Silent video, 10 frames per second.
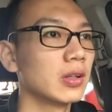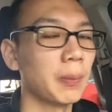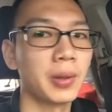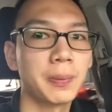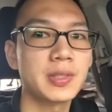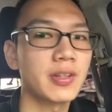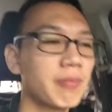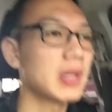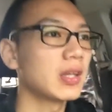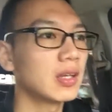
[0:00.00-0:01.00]
the purpose of
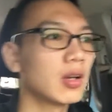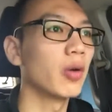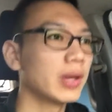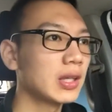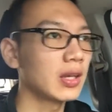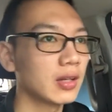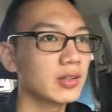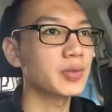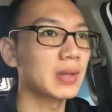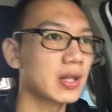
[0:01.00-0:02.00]
me going
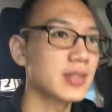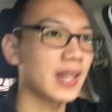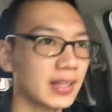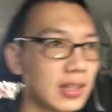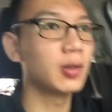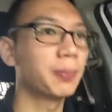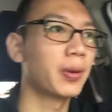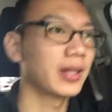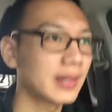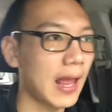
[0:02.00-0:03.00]
here is because I need to
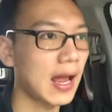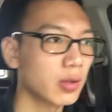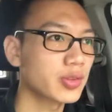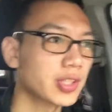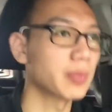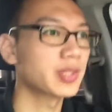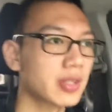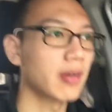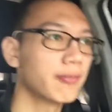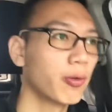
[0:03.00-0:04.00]
print out some
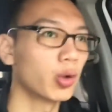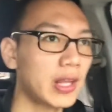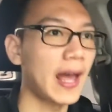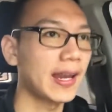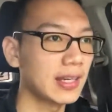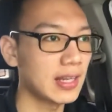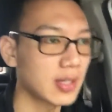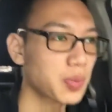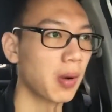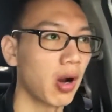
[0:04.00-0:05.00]
stuff for the ID
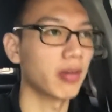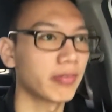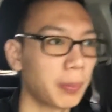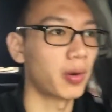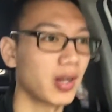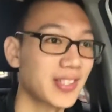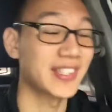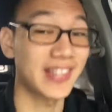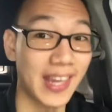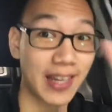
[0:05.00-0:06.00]
as part of the
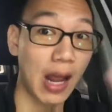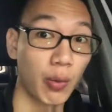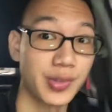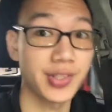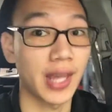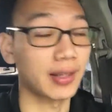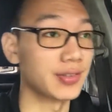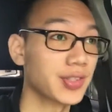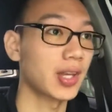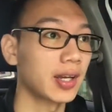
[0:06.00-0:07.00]
process in our
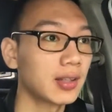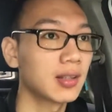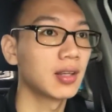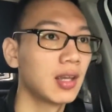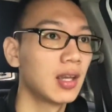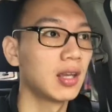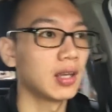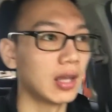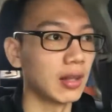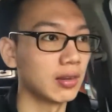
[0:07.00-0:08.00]
second site,
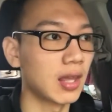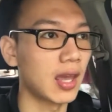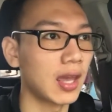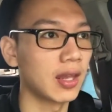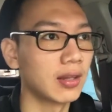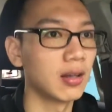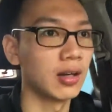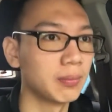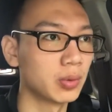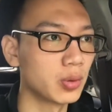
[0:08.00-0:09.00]
and
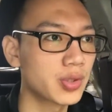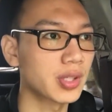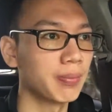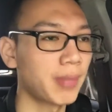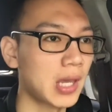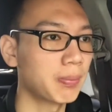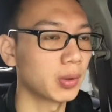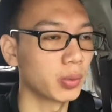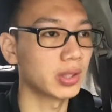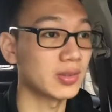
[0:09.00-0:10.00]
then do some
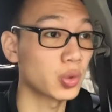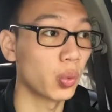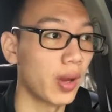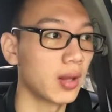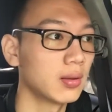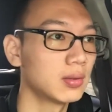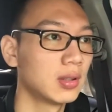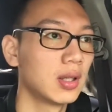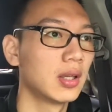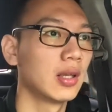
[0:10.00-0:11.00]
paperwork as well.
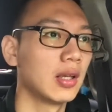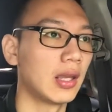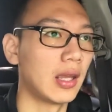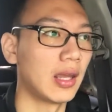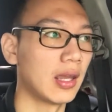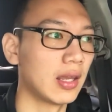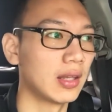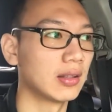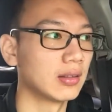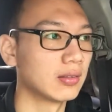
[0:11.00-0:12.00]

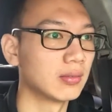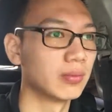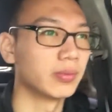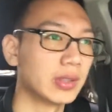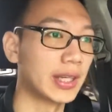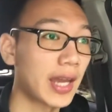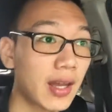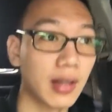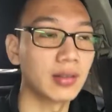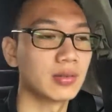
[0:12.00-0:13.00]
And
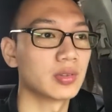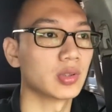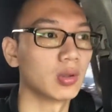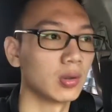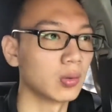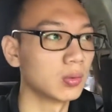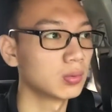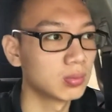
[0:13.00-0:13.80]
yeah, so